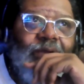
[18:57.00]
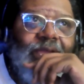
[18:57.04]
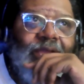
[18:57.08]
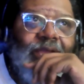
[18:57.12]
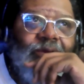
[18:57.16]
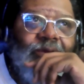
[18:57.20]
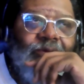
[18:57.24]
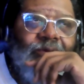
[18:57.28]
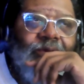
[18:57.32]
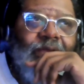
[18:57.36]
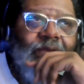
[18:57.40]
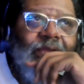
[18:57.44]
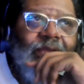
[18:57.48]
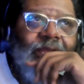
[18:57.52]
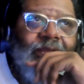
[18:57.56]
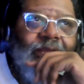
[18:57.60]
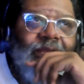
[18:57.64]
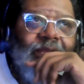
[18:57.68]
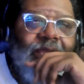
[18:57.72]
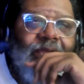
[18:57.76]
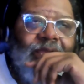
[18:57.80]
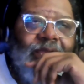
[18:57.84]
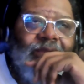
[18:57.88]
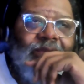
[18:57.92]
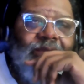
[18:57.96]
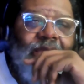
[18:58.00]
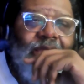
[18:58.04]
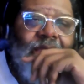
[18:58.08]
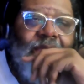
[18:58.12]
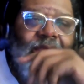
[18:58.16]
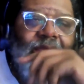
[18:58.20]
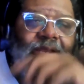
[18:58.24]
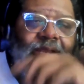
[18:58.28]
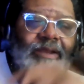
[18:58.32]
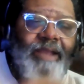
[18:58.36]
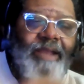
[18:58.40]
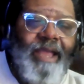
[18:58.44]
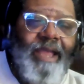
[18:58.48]
and and and
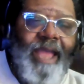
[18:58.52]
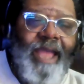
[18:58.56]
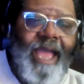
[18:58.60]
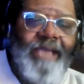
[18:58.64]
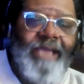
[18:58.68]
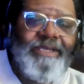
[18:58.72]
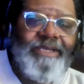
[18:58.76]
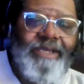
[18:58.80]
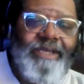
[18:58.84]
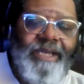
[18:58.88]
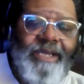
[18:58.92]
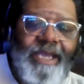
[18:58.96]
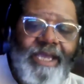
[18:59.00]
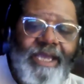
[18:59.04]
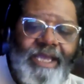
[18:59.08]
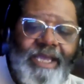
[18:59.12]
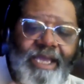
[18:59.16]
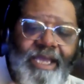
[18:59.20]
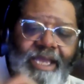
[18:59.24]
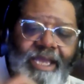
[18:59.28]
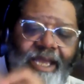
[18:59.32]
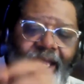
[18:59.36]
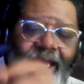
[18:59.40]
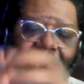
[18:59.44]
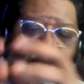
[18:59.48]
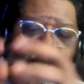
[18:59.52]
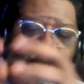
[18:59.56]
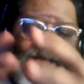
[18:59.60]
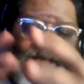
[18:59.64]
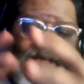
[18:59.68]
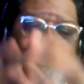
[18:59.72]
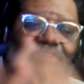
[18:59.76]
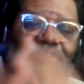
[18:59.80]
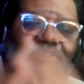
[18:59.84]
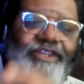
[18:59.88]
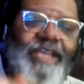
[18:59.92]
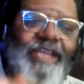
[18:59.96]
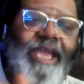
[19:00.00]
and actually
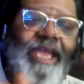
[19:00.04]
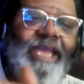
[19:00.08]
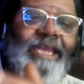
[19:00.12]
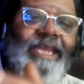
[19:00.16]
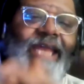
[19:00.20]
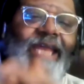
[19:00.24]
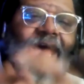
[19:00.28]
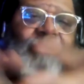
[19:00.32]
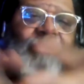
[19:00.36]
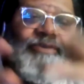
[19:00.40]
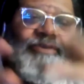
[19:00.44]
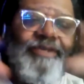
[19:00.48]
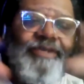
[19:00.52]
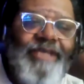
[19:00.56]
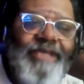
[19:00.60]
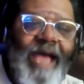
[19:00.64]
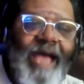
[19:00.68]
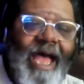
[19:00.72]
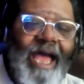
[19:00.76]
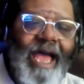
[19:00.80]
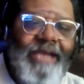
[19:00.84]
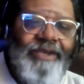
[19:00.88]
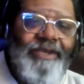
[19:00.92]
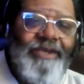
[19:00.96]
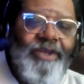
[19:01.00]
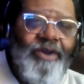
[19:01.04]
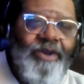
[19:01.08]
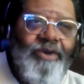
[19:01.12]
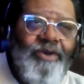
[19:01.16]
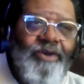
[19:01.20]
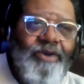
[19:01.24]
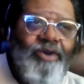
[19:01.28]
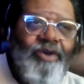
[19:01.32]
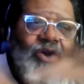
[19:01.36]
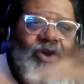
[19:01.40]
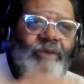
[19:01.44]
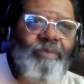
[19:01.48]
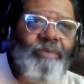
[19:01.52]
extend outside their
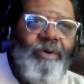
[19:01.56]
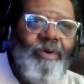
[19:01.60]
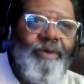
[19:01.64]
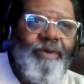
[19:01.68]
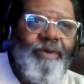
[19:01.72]
normal